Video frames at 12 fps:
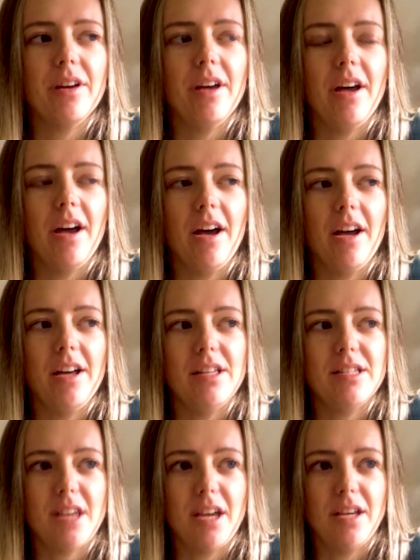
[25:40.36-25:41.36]
I
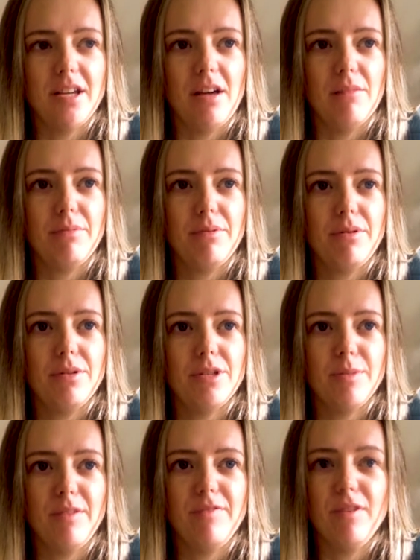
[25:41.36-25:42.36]
signed up to
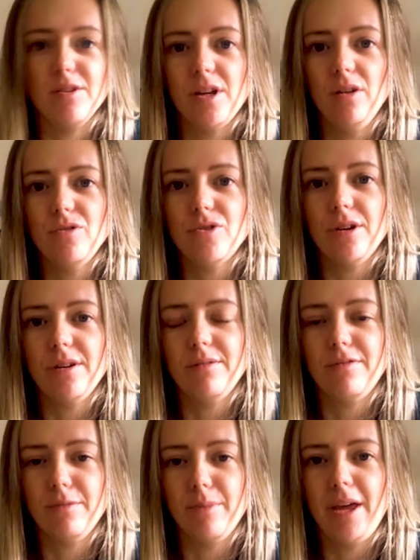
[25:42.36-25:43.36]
my first ultra
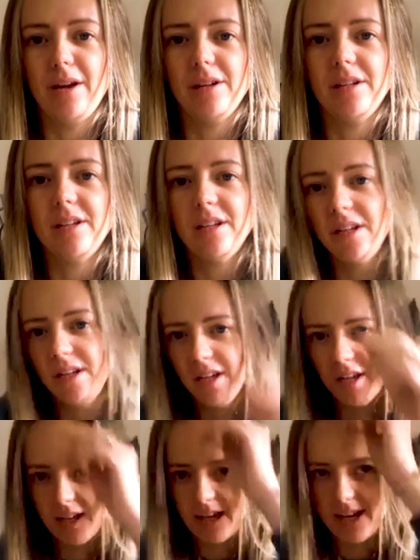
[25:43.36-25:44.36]
from there.
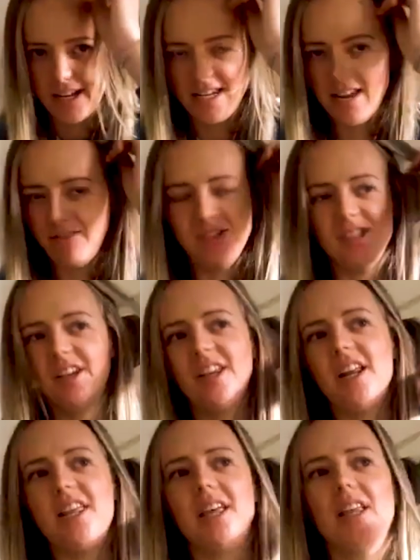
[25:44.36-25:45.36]
And I'd never done
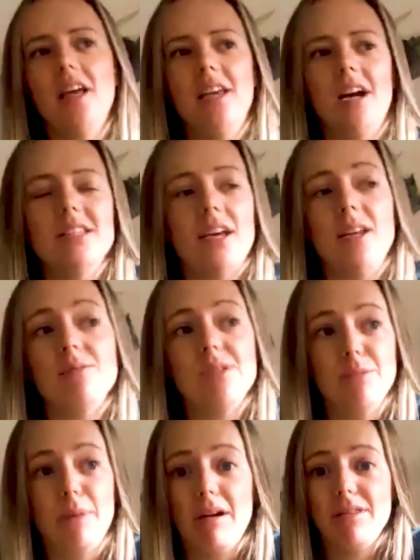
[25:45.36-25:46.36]
anything like it. I signed up to
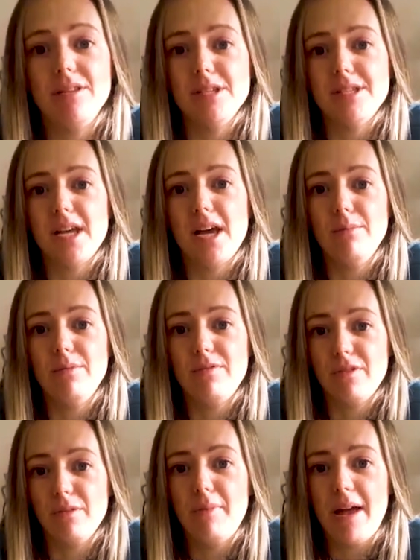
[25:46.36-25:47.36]
the Marathon des Sables
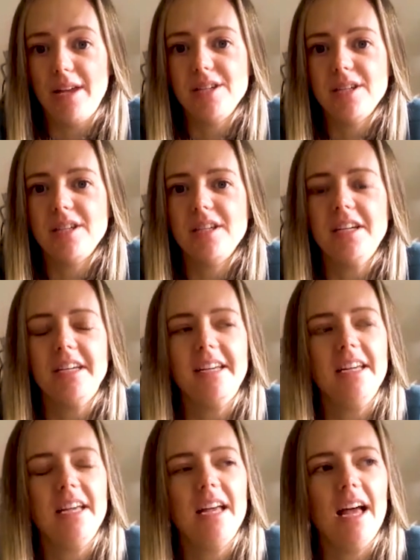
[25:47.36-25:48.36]
from bed.
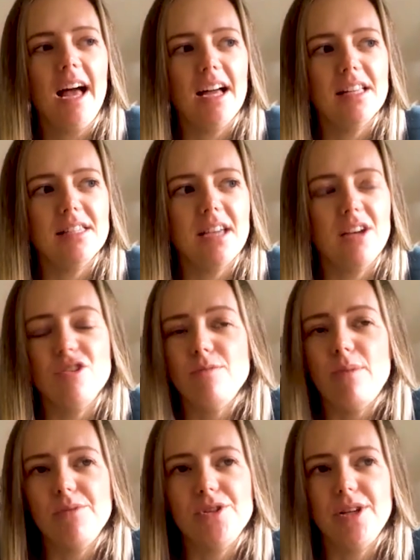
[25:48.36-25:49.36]
And uh, I don't
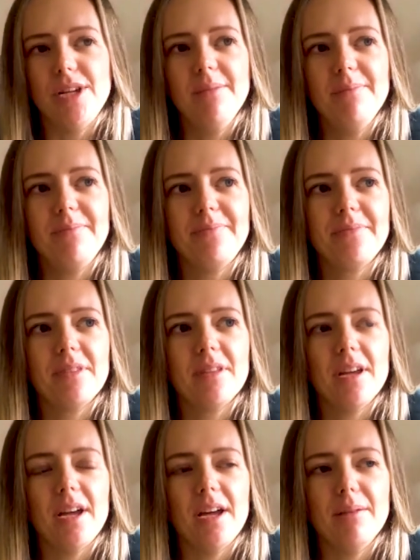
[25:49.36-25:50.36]
remember doing it.
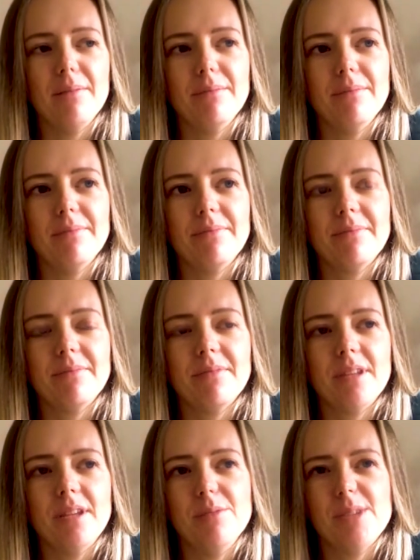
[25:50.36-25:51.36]
Um,
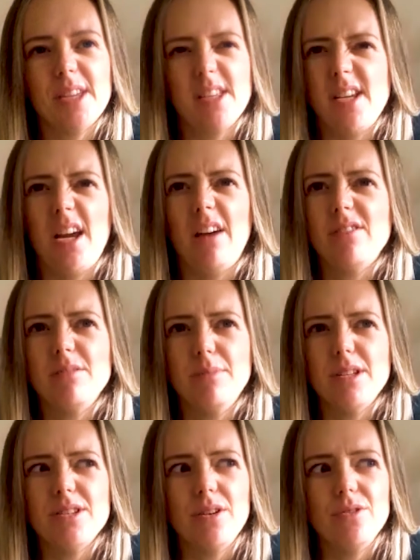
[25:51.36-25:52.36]
it was like the day after my
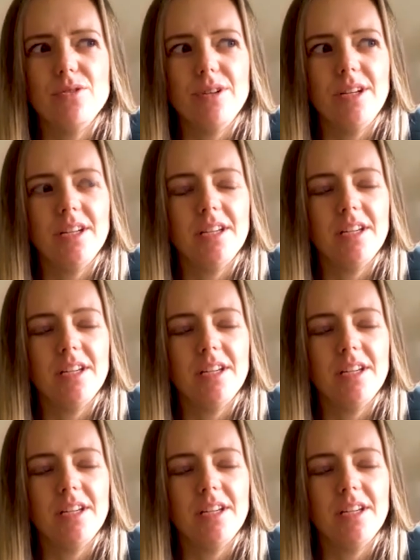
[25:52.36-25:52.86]
surgery.